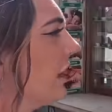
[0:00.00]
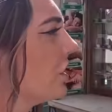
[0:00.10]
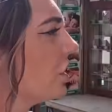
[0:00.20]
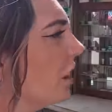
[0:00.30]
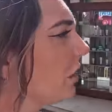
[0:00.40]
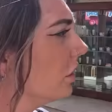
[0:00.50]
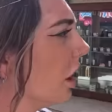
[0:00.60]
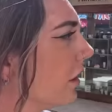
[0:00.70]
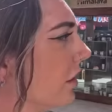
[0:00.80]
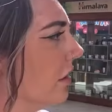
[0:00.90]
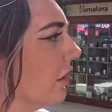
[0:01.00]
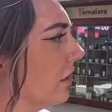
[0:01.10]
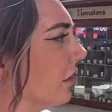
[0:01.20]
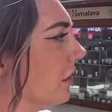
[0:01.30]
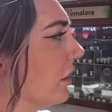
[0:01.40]
a rickshaw or not?
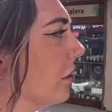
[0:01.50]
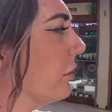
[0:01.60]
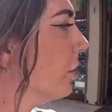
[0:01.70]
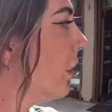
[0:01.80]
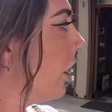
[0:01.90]
We're